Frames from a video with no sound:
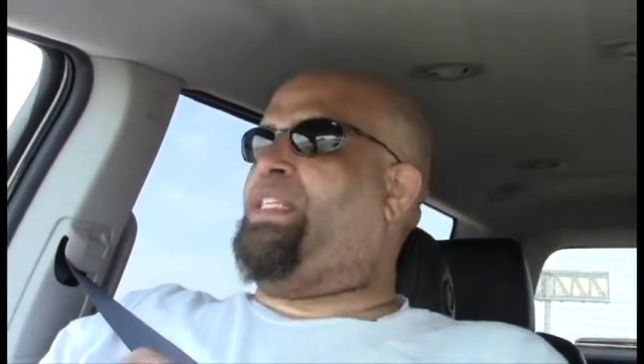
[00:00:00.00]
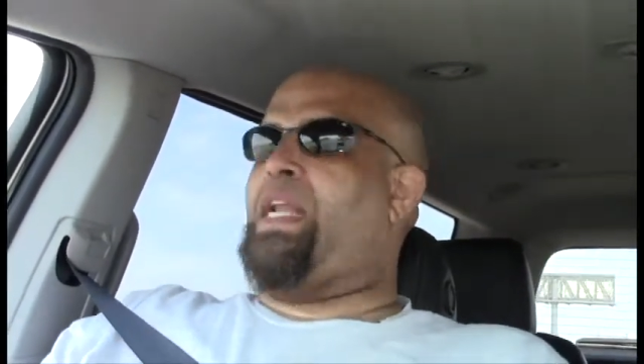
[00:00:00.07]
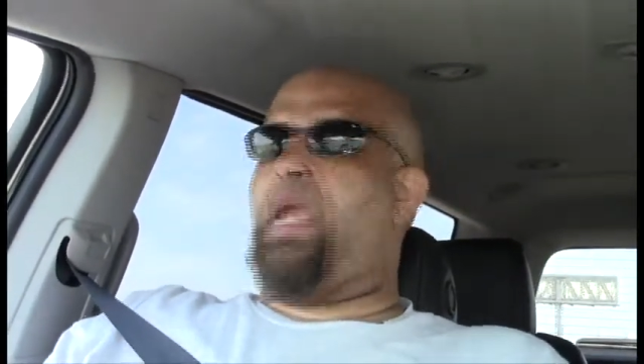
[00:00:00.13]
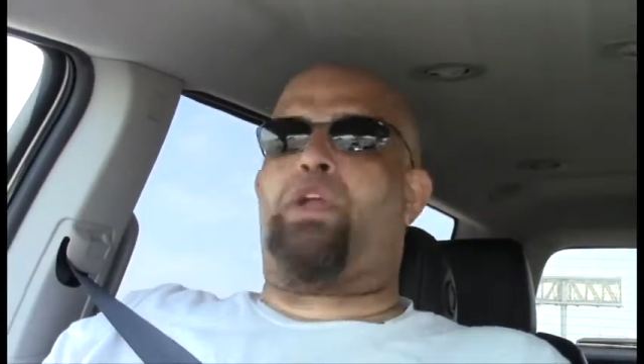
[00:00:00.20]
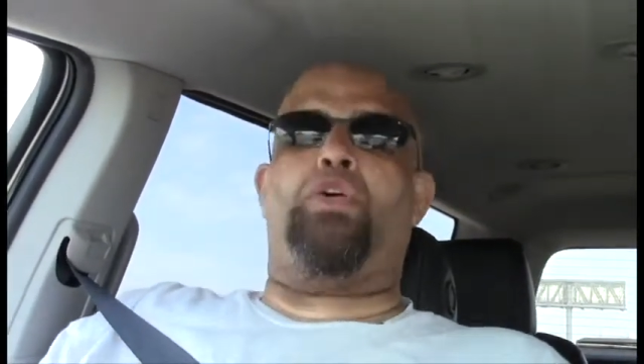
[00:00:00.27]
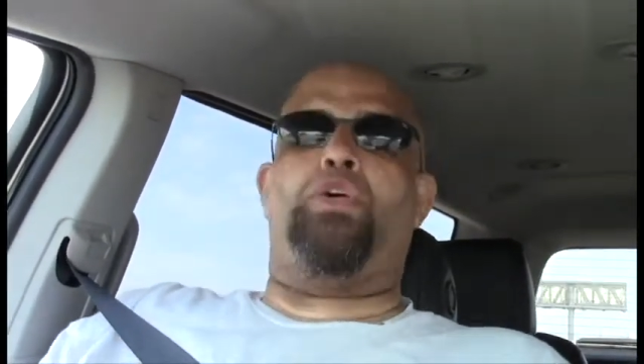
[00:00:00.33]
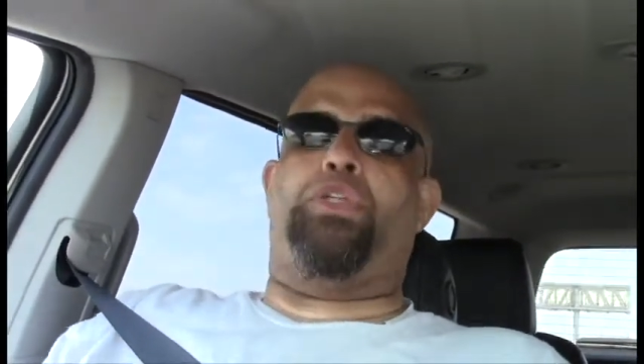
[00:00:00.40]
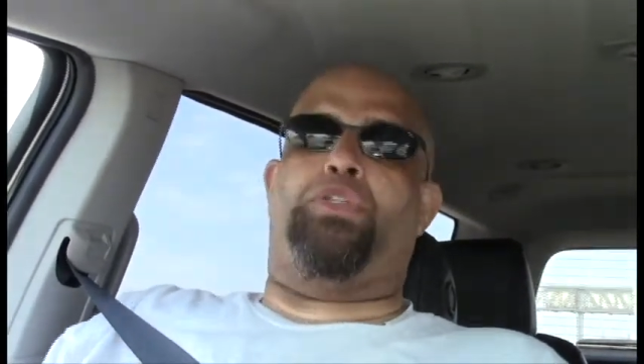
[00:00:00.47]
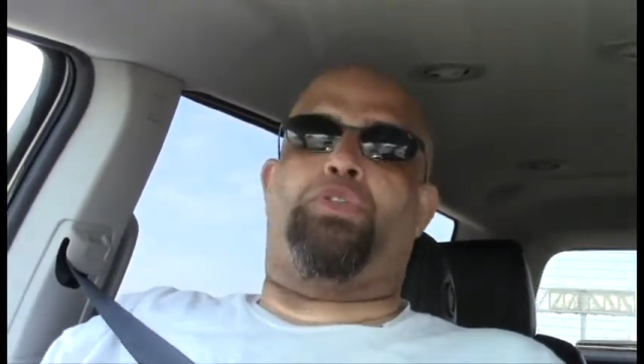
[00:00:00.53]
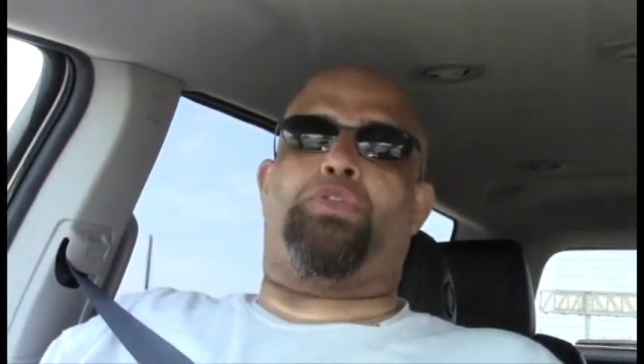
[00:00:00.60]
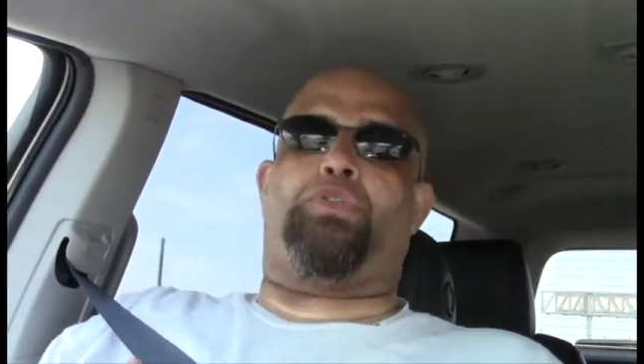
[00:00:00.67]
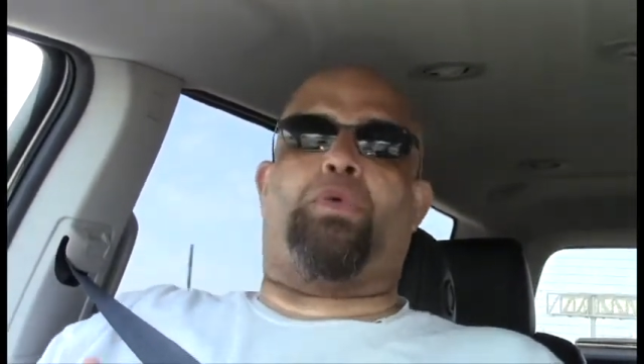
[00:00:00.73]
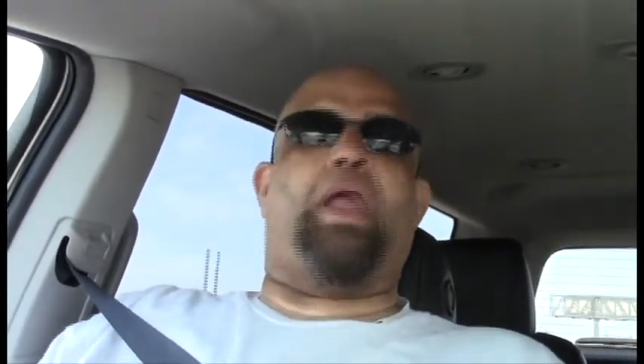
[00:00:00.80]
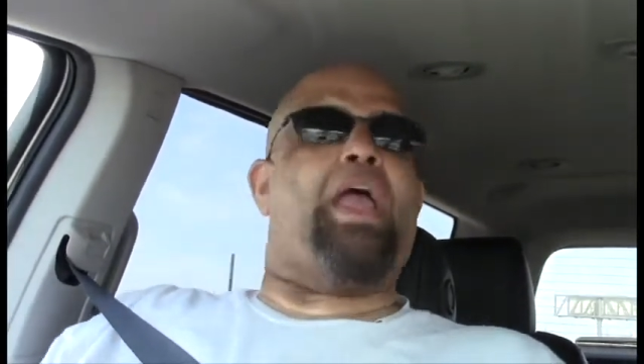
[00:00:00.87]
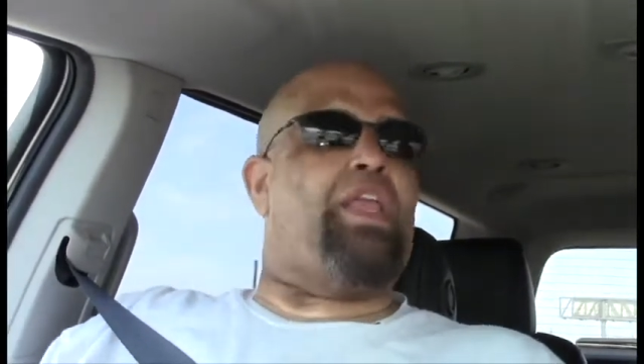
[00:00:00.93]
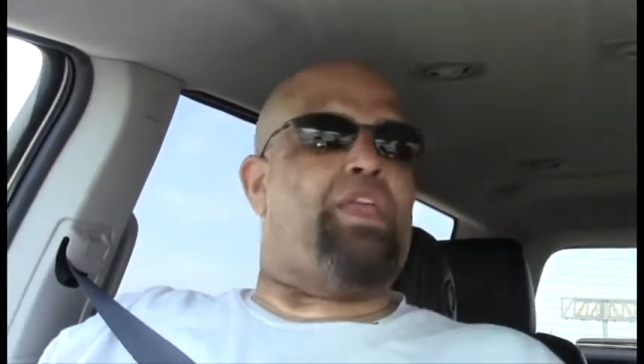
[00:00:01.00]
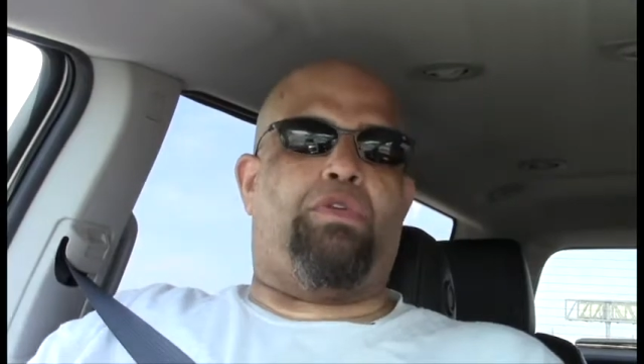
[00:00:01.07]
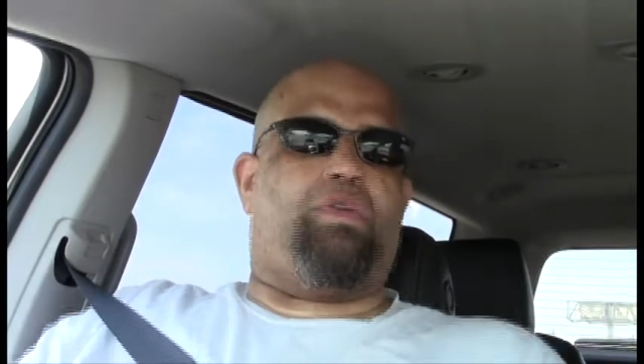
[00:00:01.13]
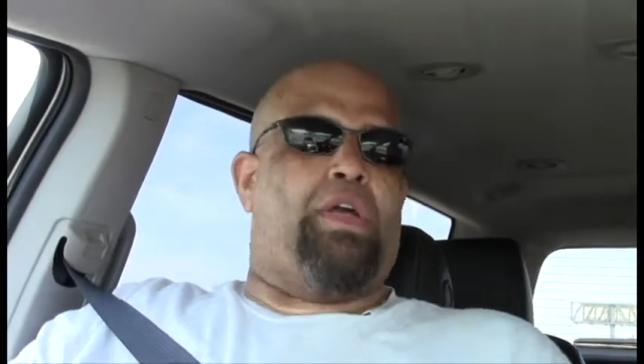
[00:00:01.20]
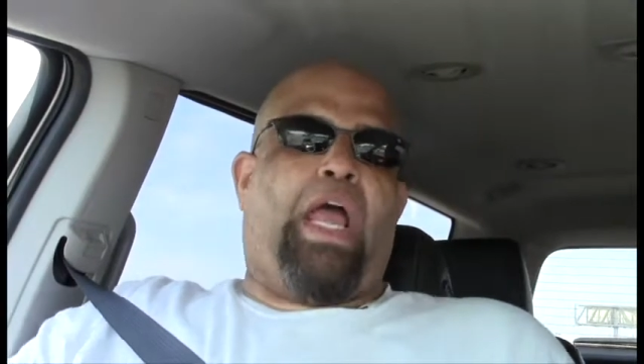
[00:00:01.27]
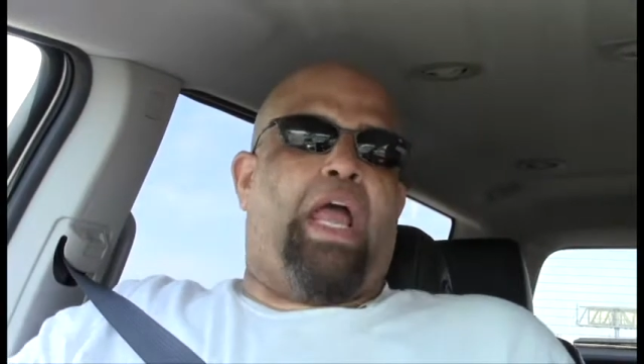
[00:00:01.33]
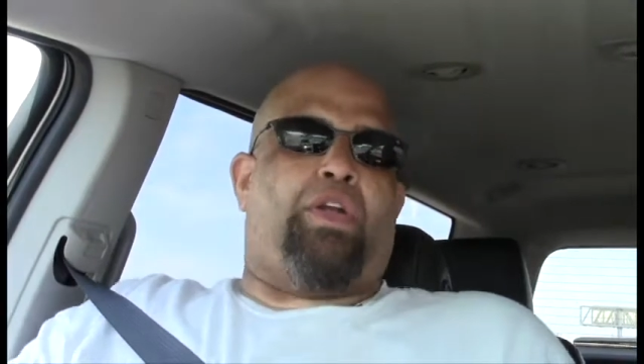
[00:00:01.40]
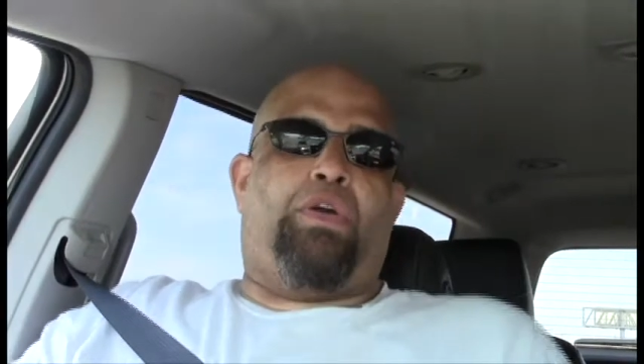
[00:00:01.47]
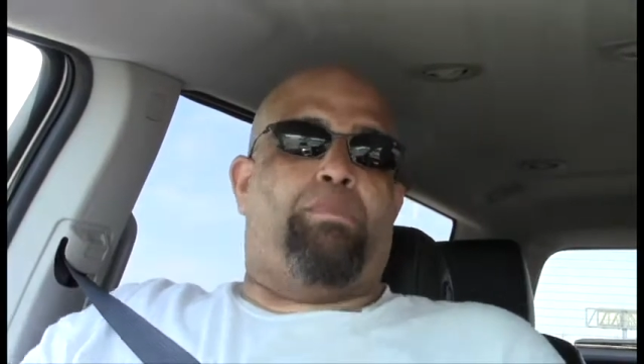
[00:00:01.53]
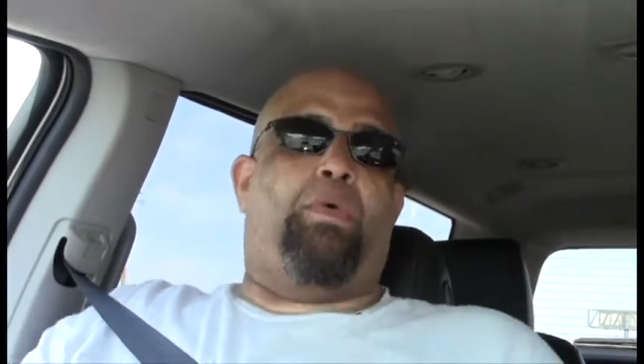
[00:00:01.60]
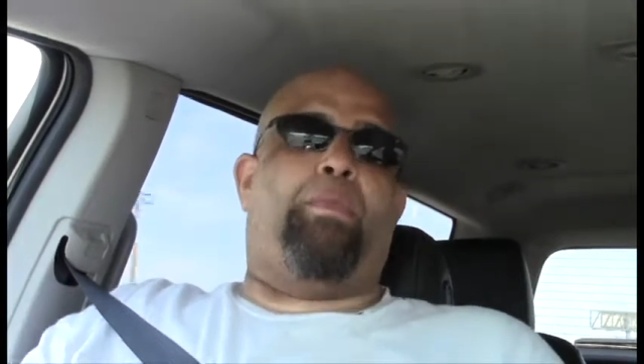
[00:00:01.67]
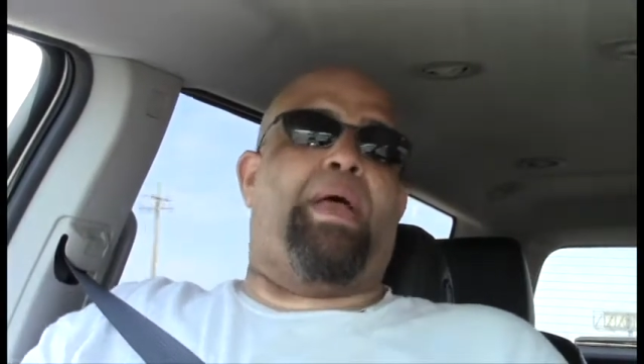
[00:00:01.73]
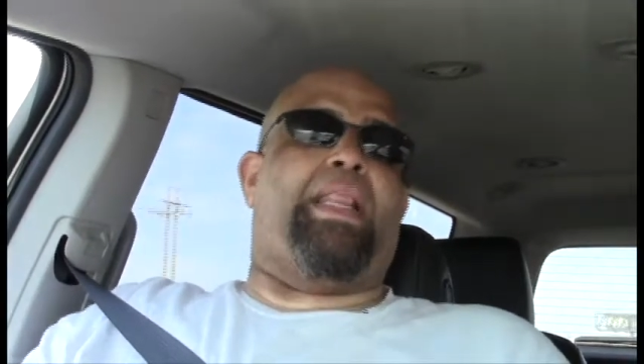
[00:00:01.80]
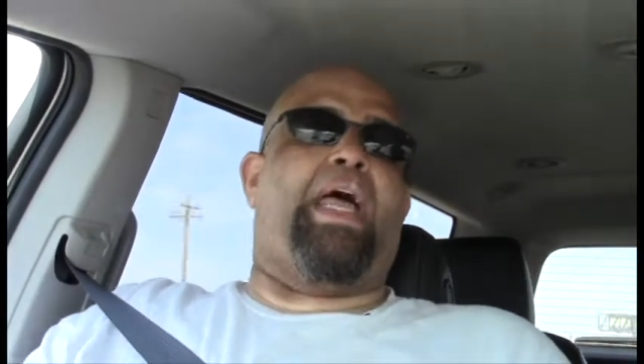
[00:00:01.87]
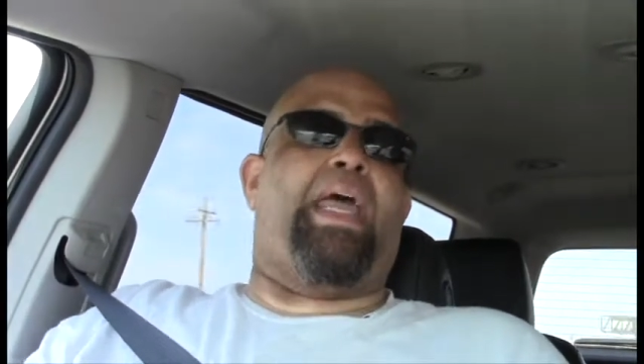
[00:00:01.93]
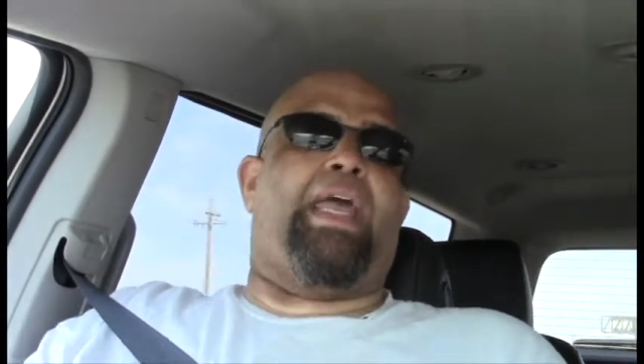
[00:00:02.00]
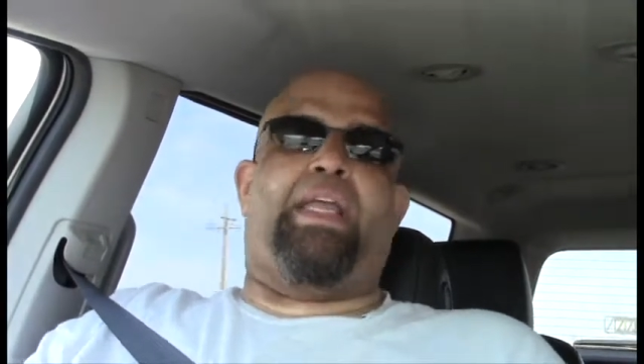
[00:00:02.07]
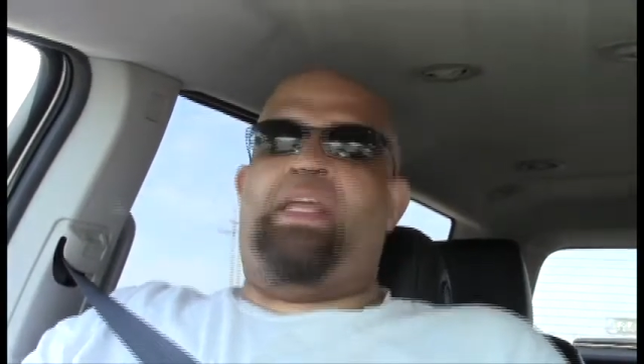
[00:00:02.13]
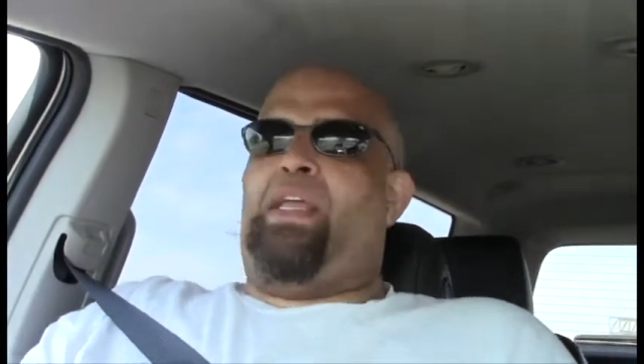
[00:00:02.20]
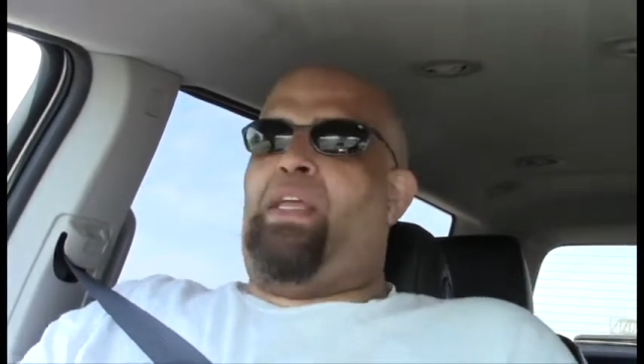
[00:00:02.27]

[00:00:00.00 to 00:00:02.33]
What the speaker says: and I couldn't stretch. I couldn't move my leg.